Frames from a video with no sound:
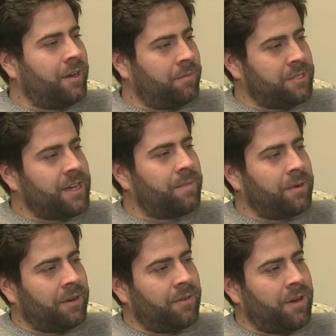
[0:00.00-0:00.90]
on what's happening
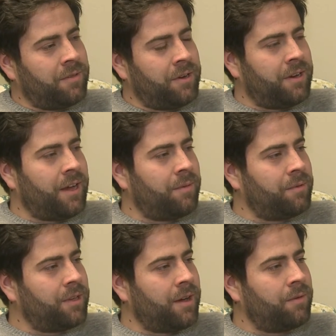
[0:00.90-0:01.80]
around their dad
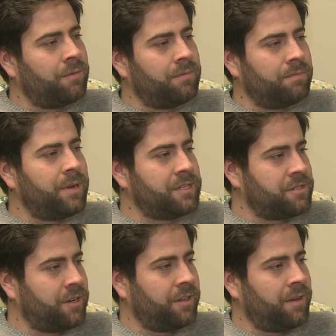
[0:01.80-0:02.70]
without
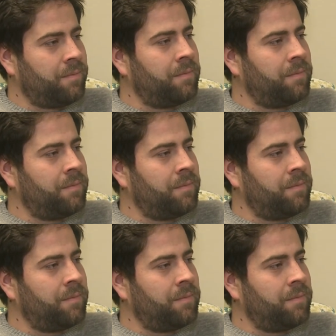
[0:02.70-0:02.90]
pestering them.